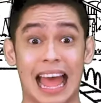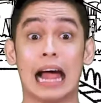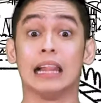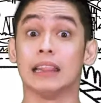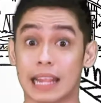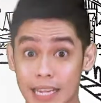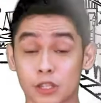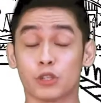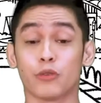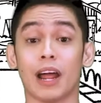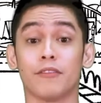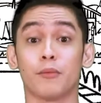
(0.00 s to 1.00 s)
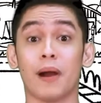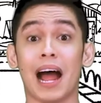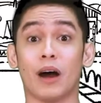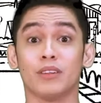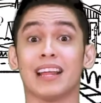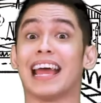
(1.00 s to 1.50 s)
let's drive
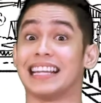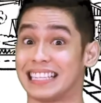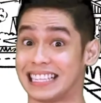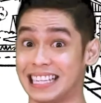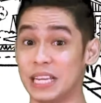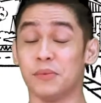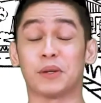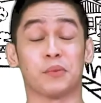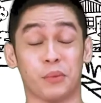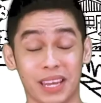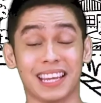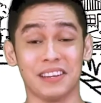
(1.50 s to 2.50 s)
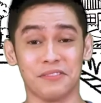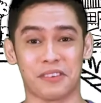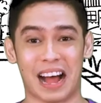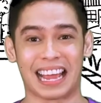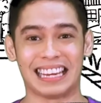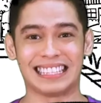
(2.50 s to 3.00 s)
around and see what we can find.